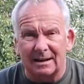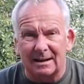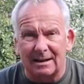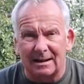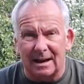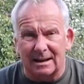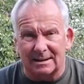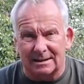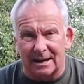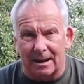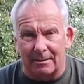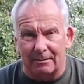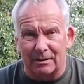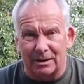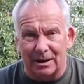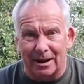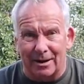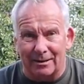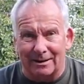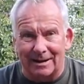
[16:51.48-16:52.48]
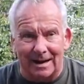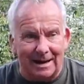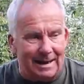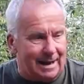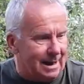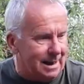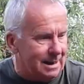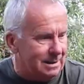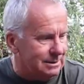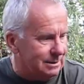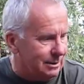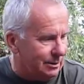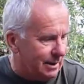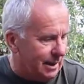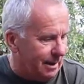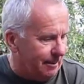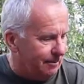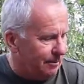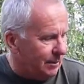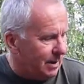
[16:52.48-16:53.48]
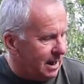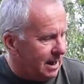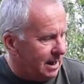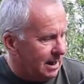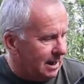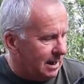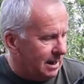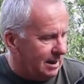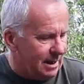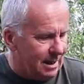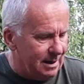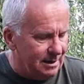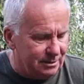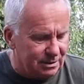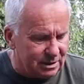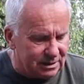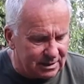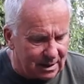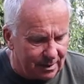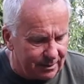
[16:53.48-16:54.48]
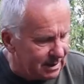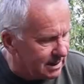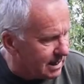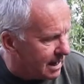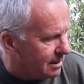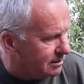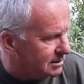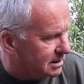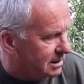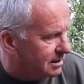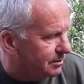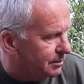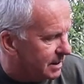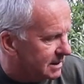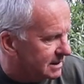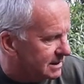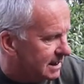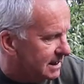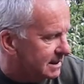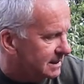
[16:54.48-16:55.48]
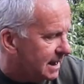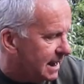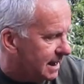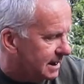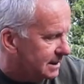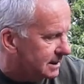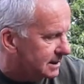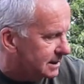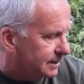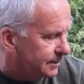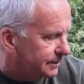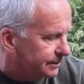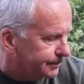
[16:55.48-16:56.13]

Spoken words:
Get some, you know, get your hands on it. And then just coming down to the business end,